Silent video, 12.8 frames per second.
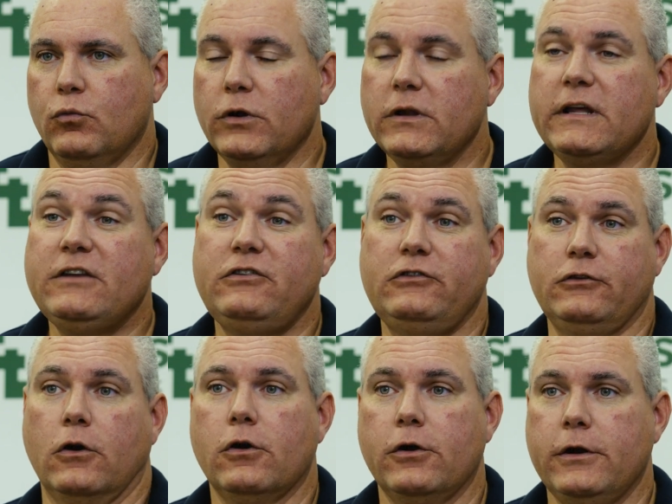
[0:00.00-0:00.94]
really
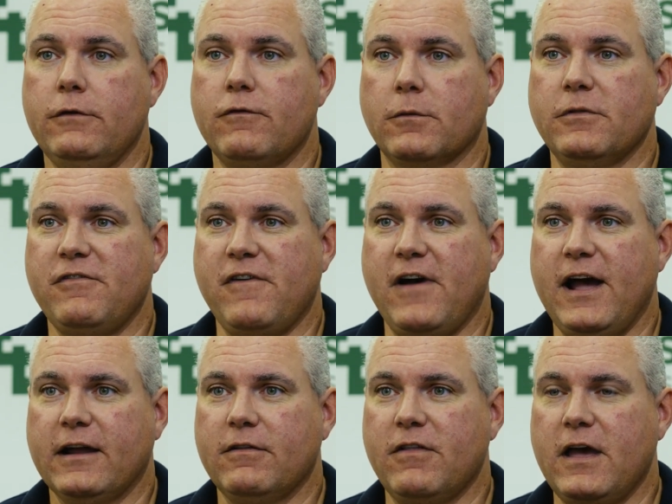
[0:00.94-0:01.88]
started from the
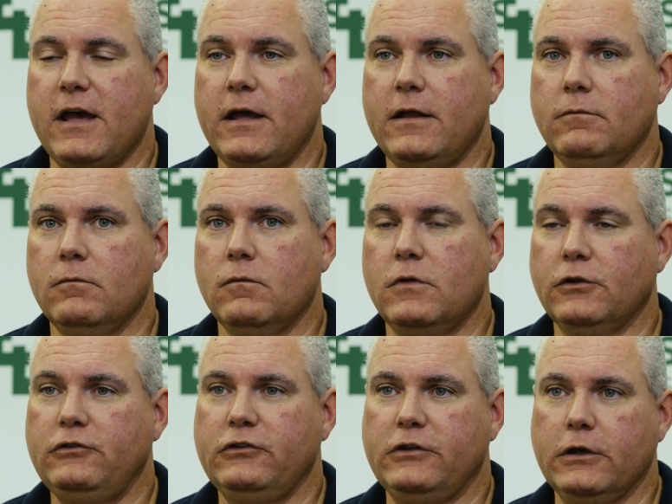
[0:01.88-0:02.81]
fact that
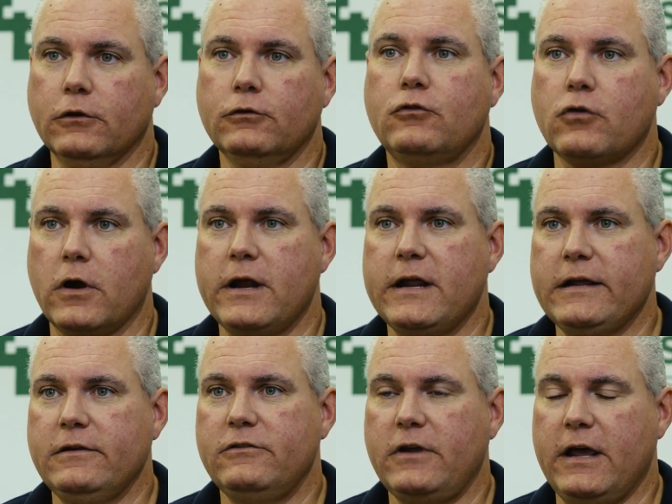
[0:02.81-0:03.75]
the skilled
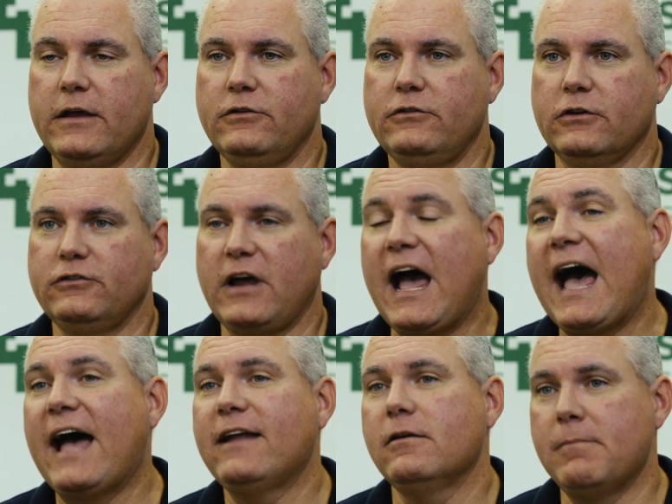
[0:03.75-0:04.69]
trades has such a
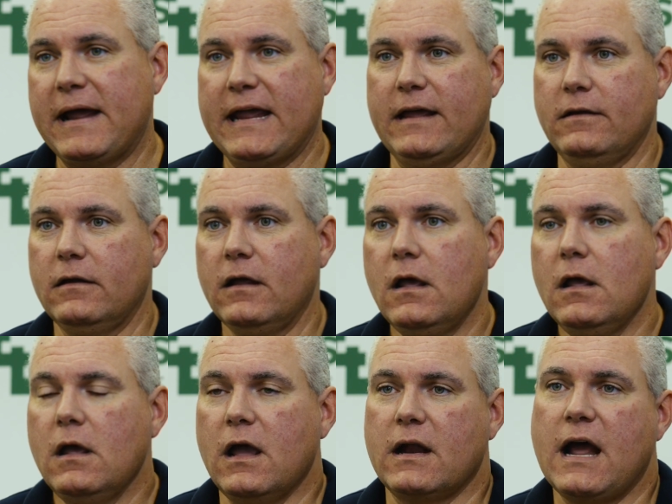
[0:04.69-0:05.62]
high demand
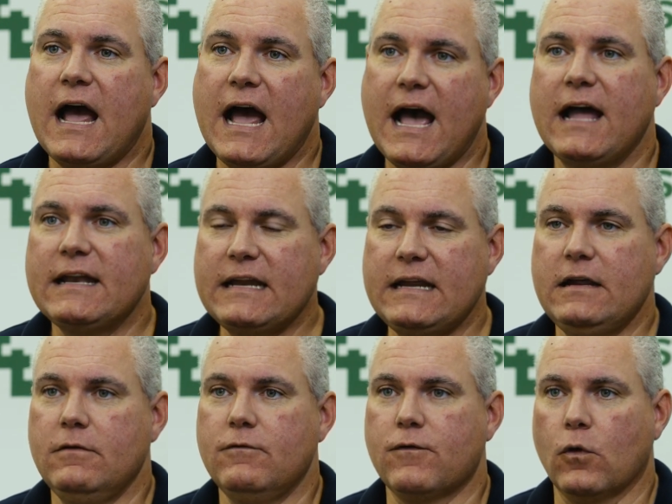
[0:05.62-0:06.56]
and a high
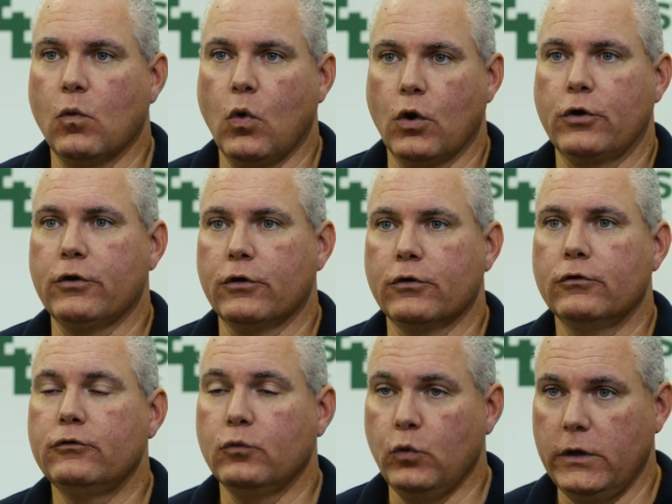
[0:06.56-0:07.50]
need for
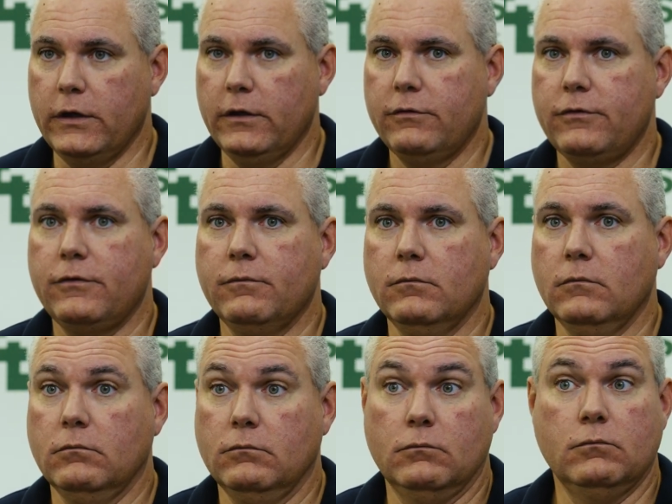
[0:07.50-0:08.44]
workers with
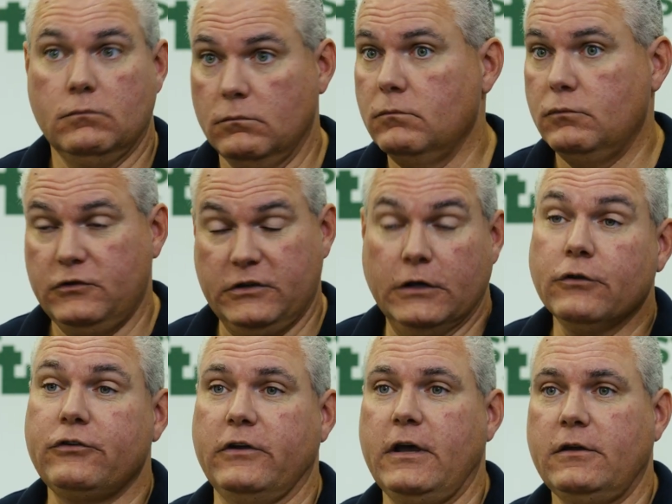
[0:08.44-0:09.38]

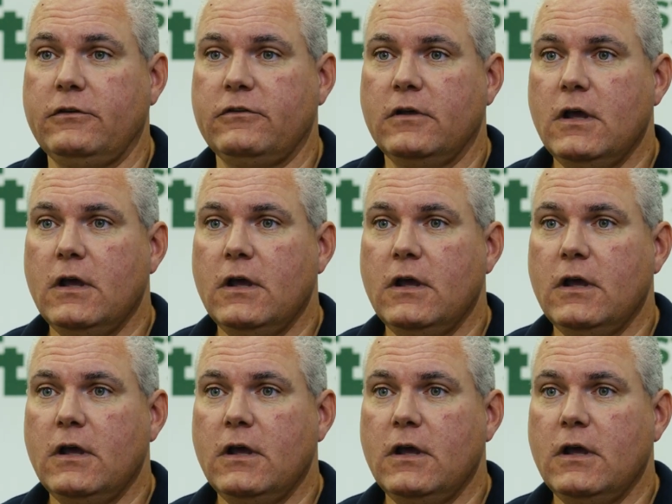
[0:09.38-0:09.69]
skill sets.